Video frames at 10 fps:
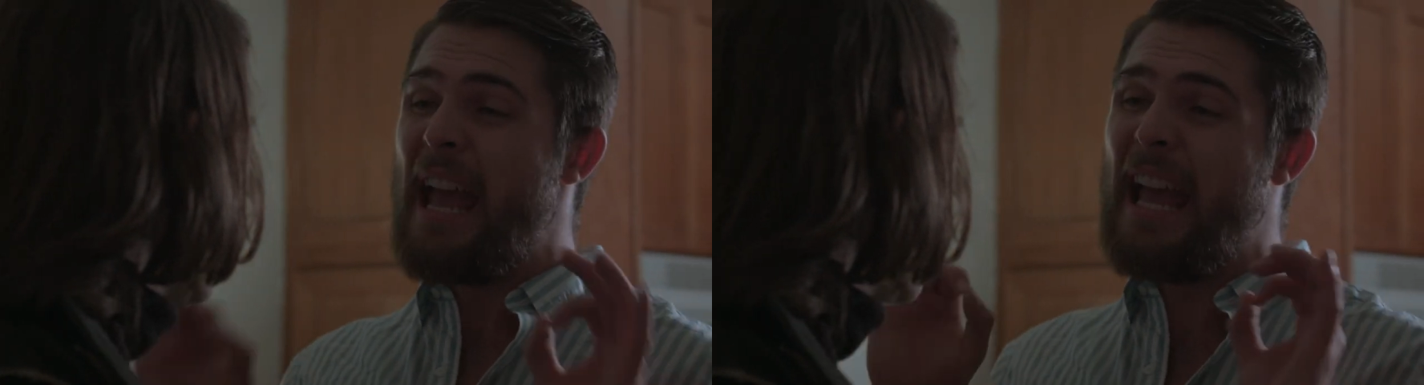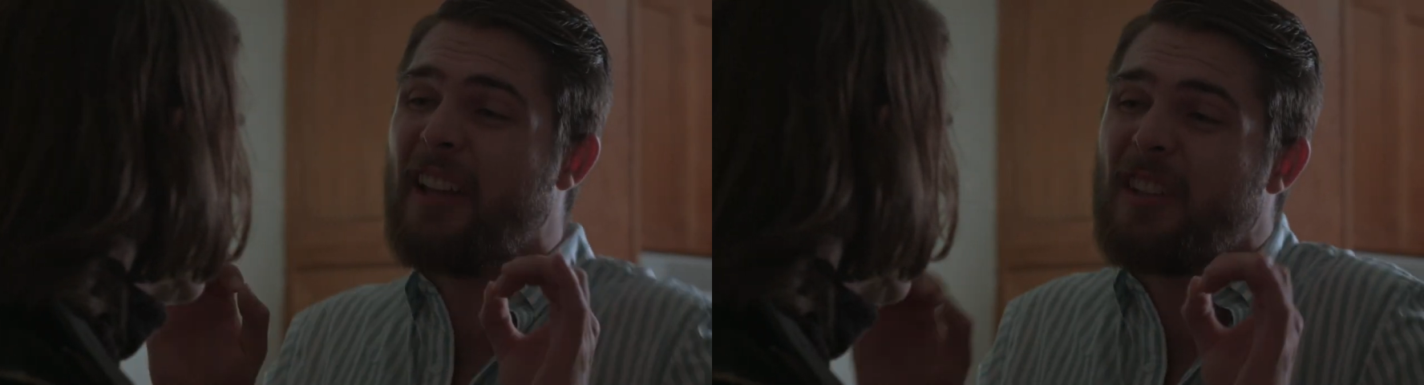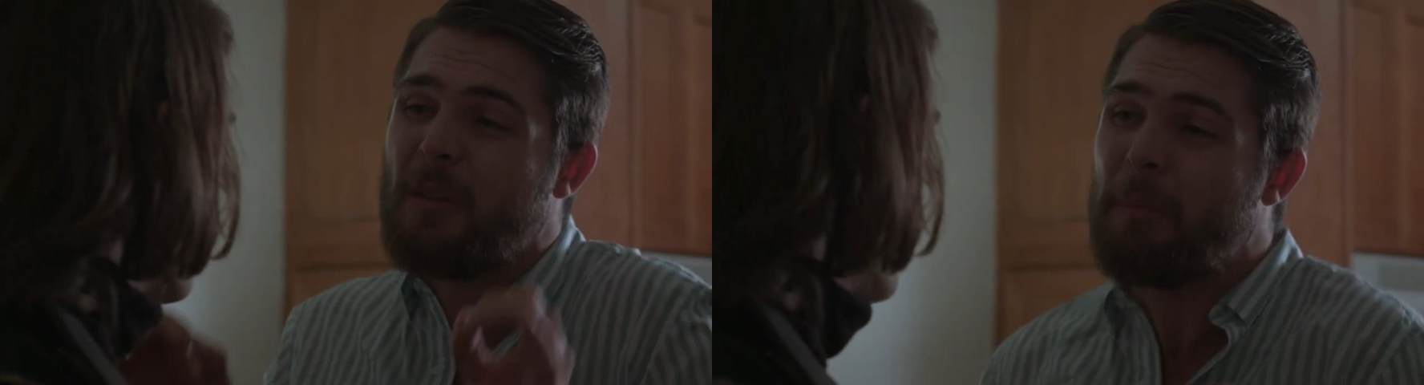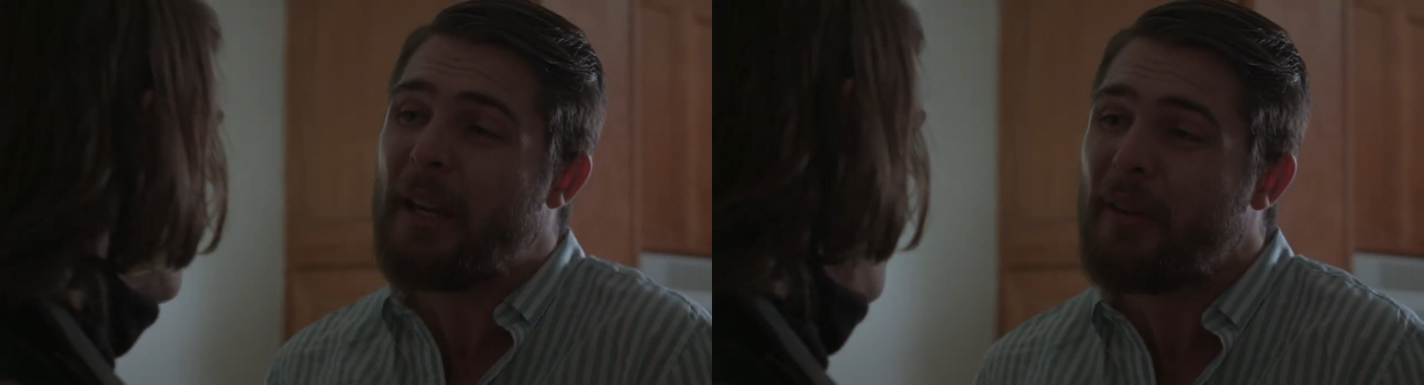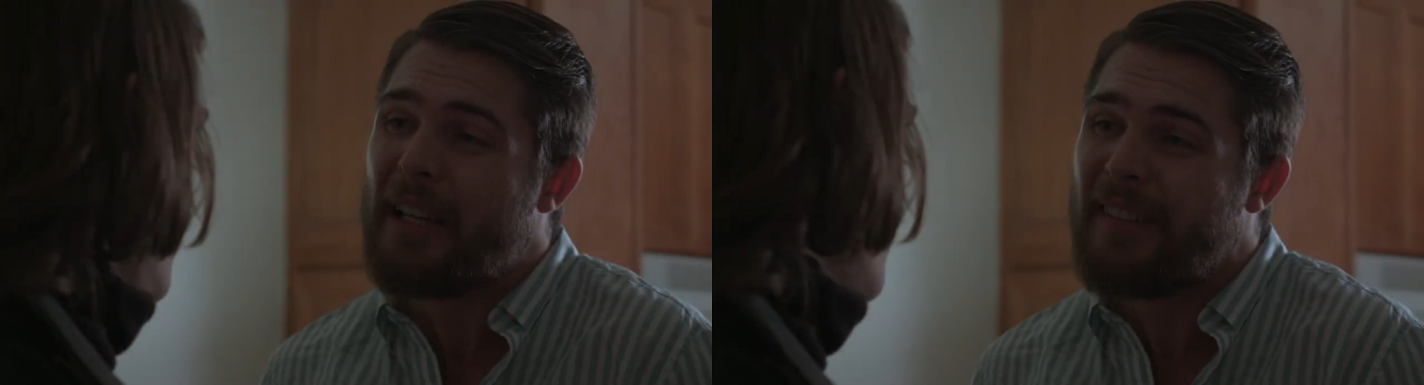
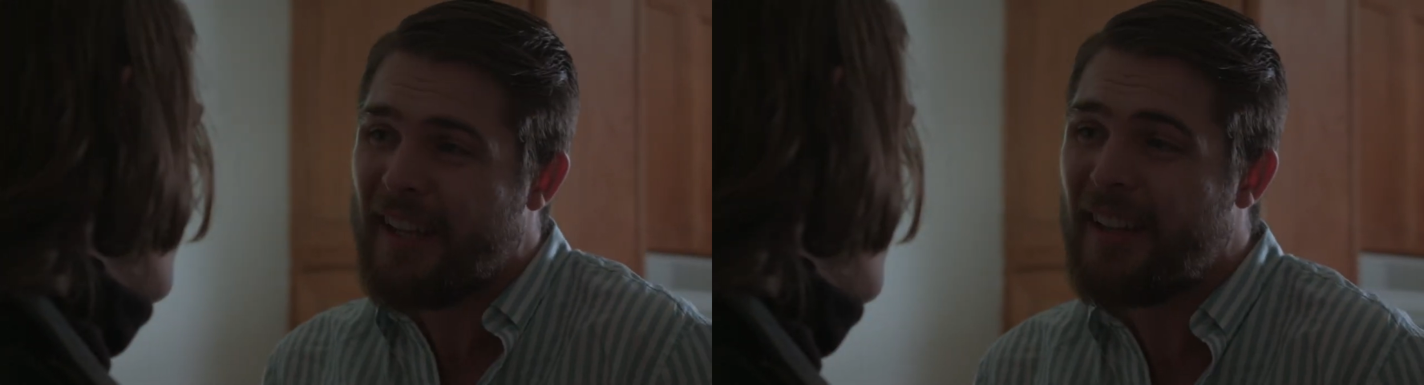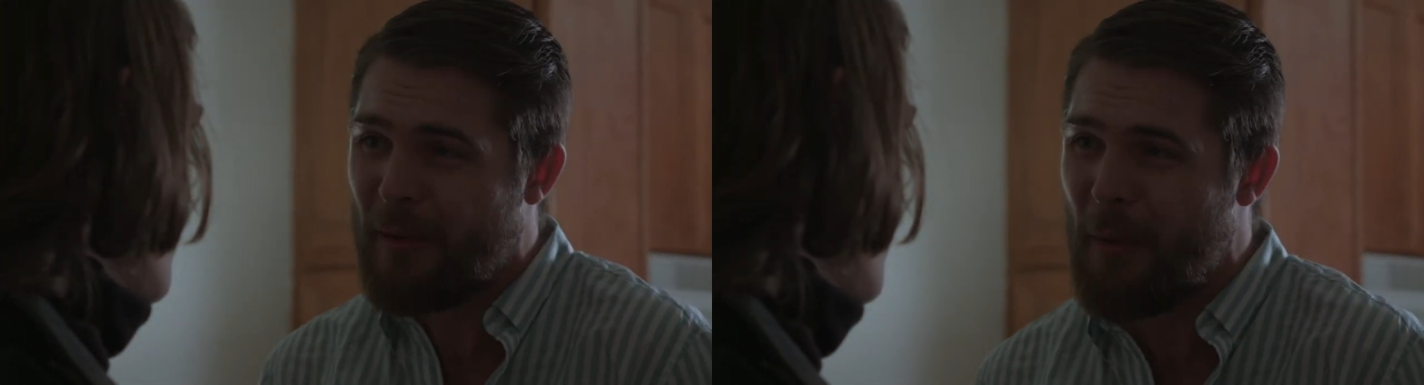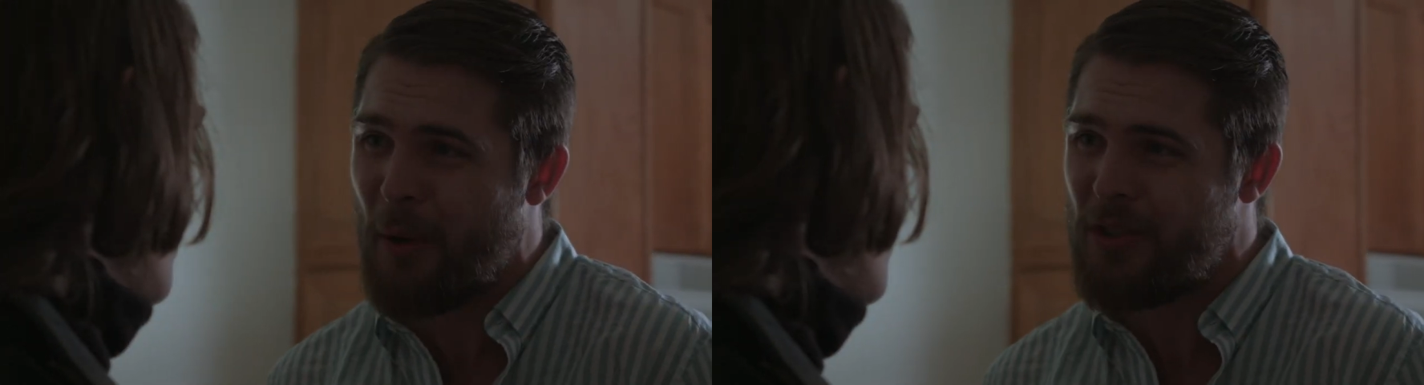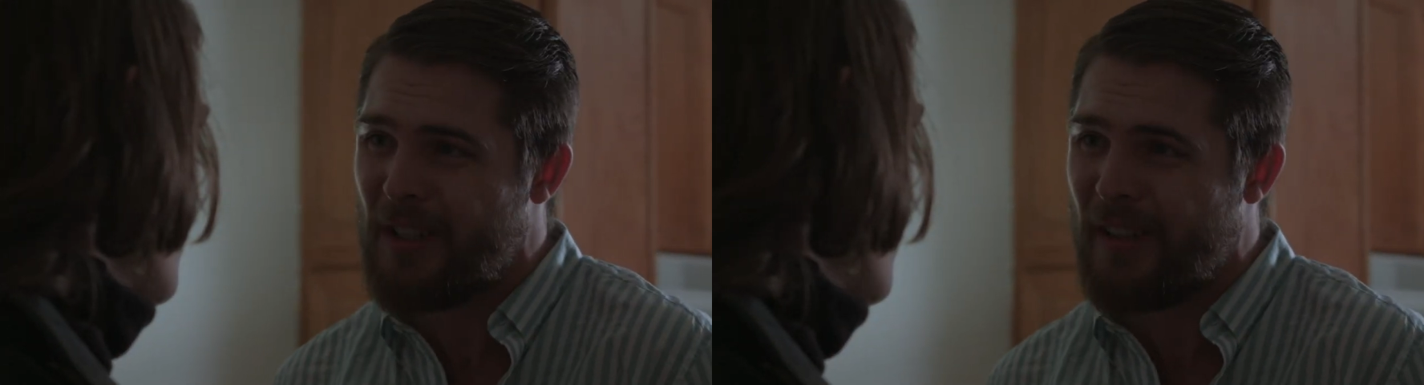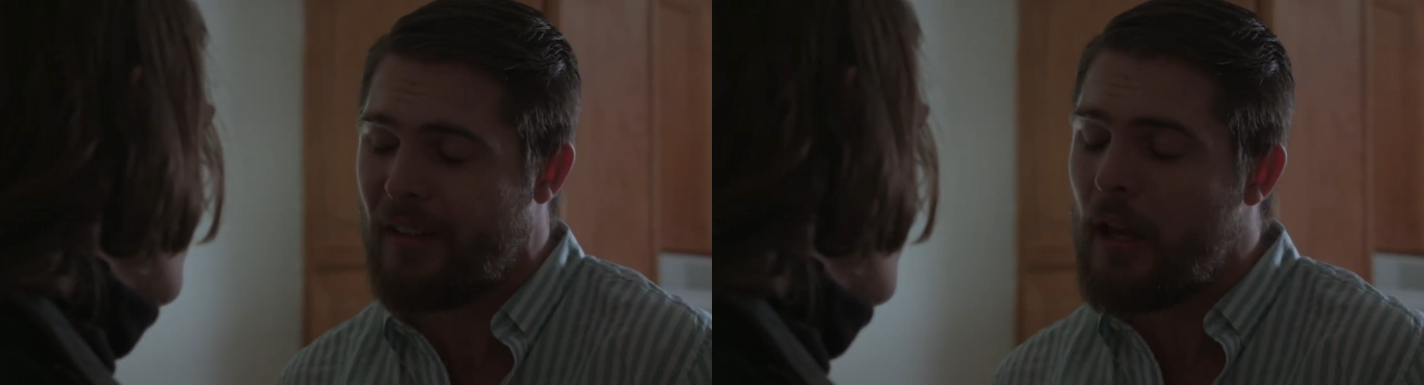experience his
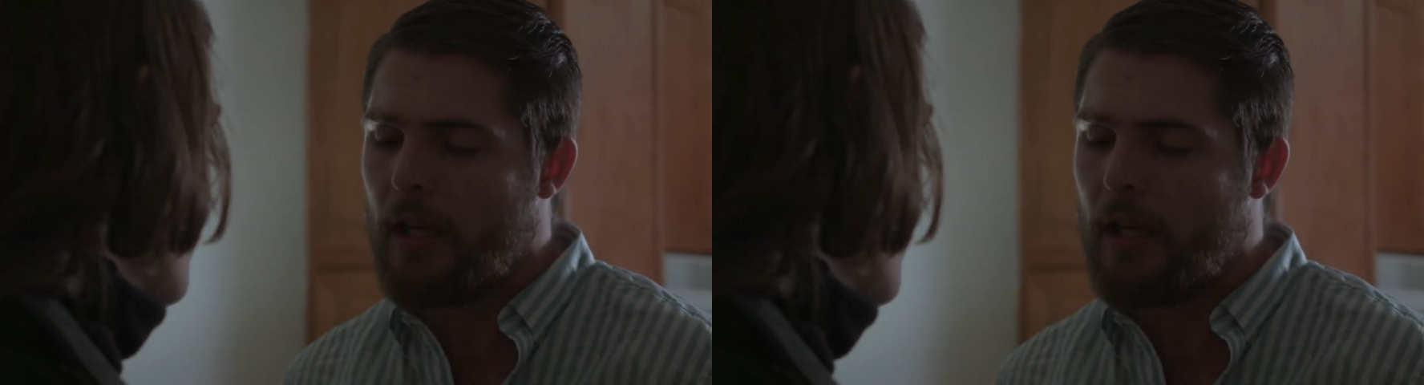emotions.